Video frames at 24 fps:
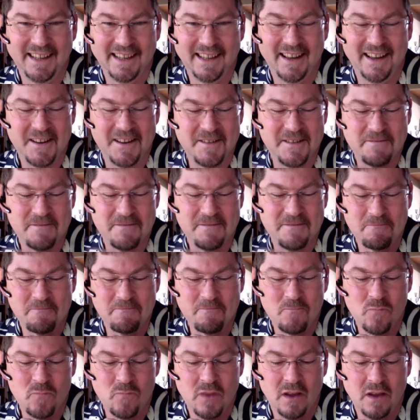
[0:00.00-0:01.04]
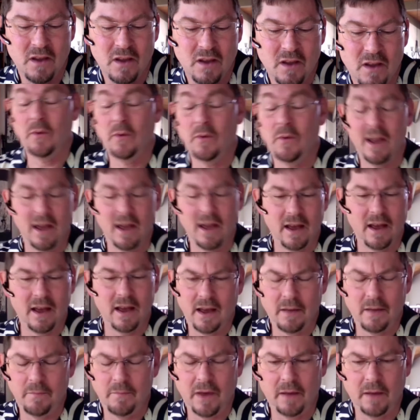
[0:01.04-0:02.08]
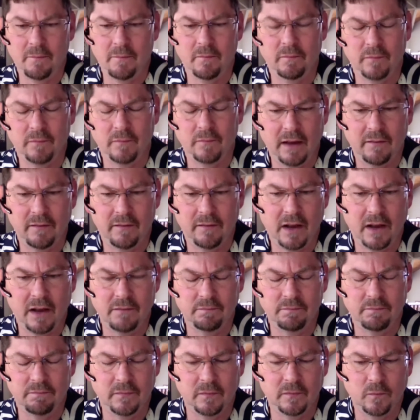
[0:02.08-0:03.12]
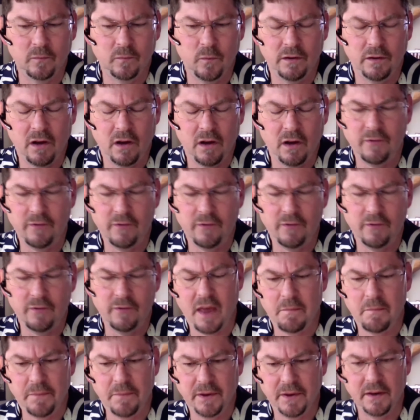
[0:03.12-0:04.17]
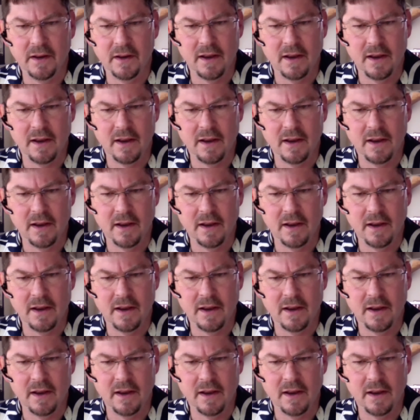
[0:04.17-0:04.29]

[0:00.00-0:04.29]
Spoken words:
But anyway, I went off on that. But